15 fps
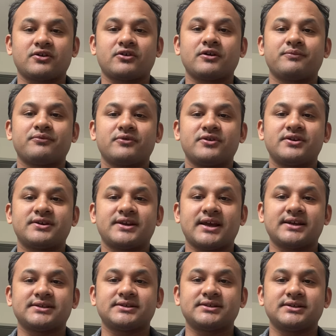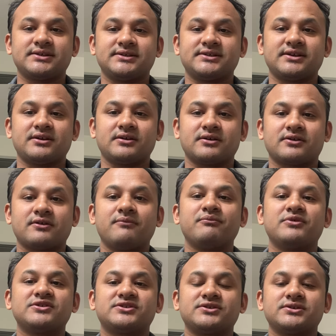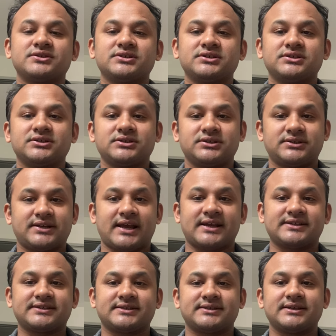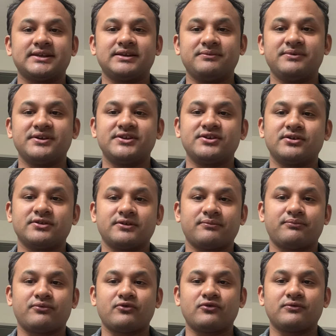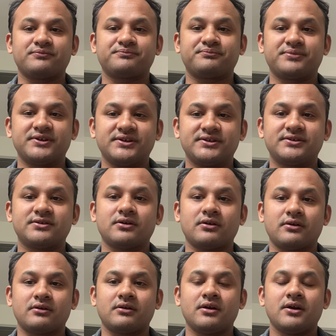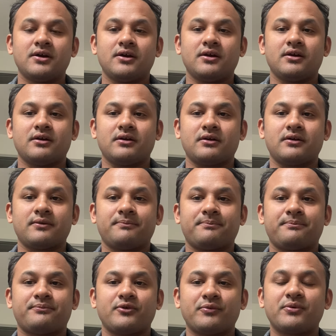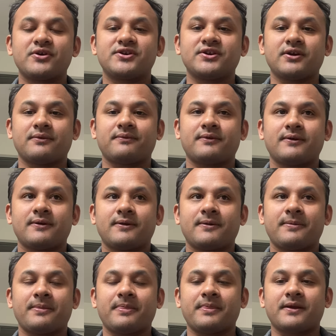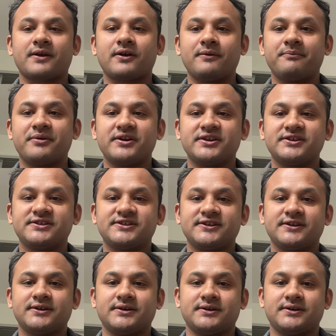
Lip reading: Corporate tax is a compulsory tax levied on the profits or property of companies